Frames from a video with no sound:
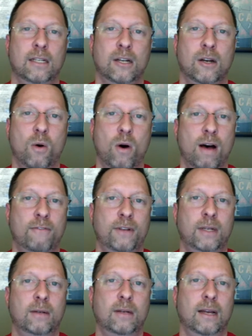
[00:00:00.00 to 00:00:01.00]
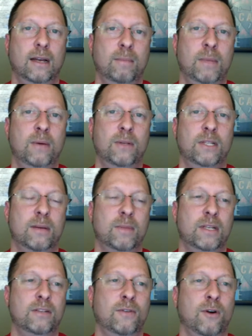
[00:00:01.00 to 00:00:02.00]
go off and meet with some of
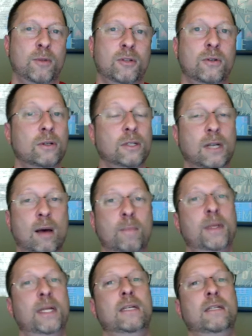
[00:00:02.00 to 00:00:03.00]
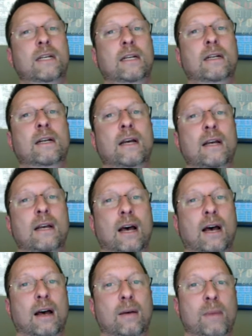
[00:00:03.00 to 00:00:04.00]
these pharmaceutical companies
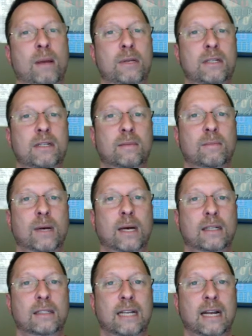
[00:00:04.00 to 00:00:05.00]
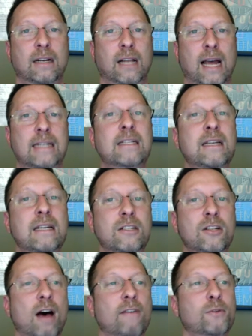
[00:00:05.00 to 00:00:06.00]
and maybe some dental IT
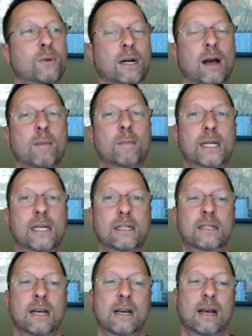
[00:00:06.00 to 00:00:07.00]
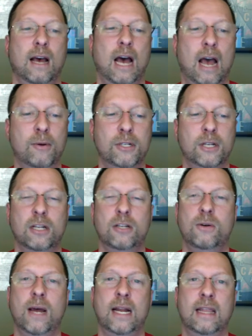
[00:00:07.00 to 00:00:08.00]
software companies. I was going to
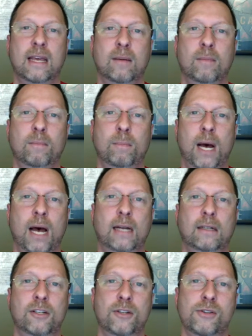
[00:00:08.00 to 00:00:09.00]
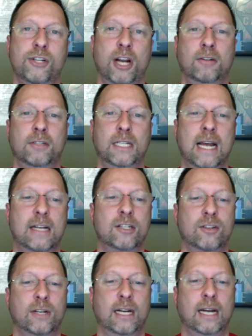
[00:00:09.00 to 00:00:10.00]
do anything but do general
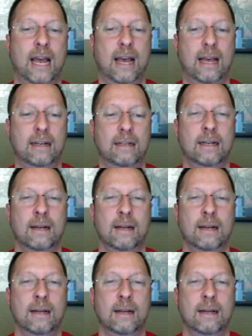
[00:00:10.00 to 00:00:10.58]
dentistry. And,